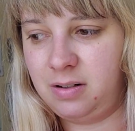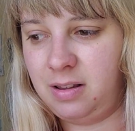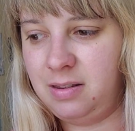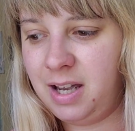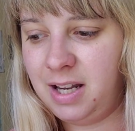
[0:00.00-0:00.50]
I
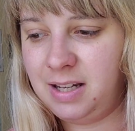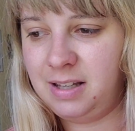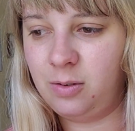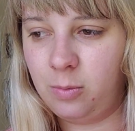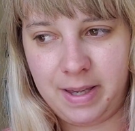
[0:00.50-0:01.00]
think I need
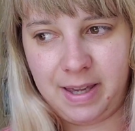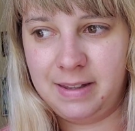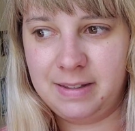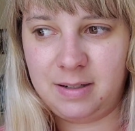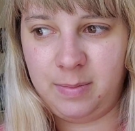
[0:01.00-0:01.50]
the
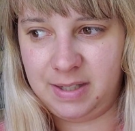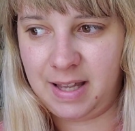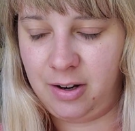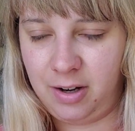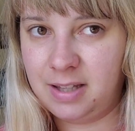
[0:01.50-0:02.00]
weekends to be
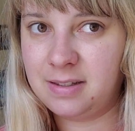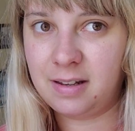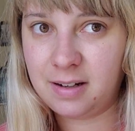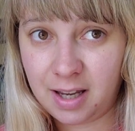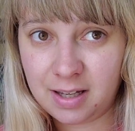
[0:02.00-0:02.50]
Saturday and
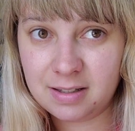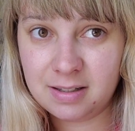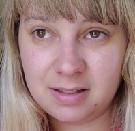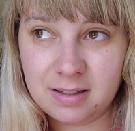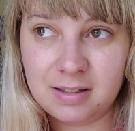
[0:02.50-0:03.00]
Sunday.
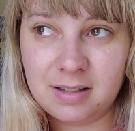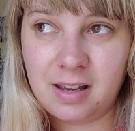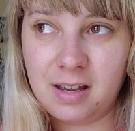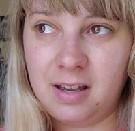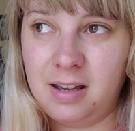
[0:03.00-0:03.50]

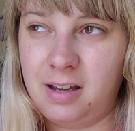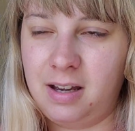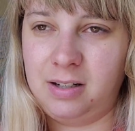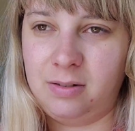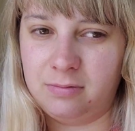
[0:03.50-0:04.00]
I
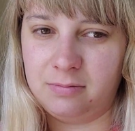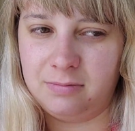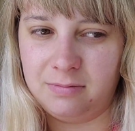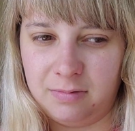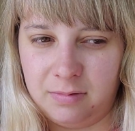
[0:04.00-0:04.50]
don't
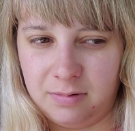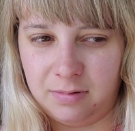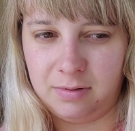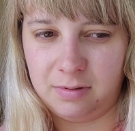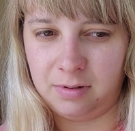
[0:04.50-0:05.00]

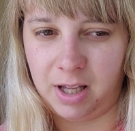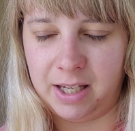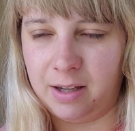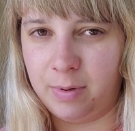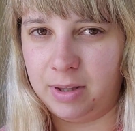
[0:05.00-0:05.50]
like
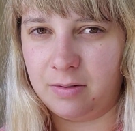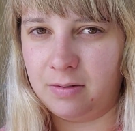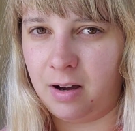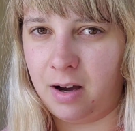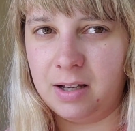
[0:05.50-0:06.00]
it when they're
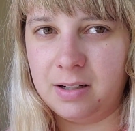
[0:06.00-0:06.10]
not.